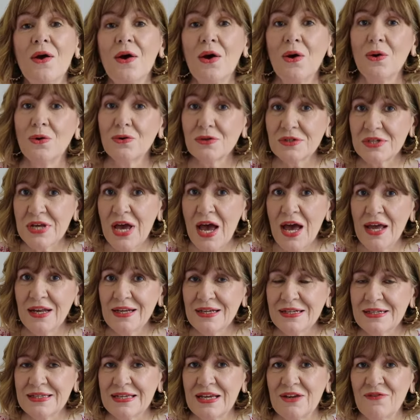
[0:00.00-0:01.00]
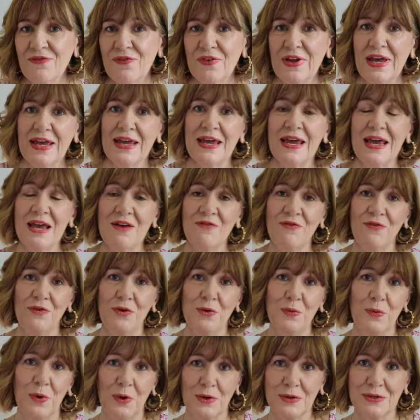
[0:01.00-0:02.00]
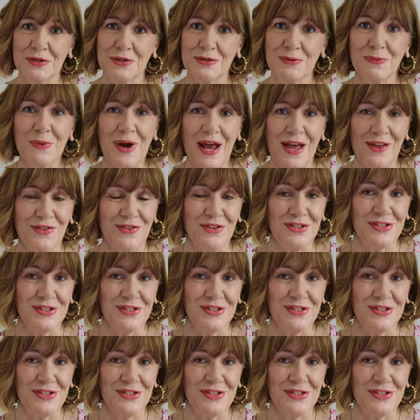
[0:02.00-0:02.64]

Alternatively, if you want to wear the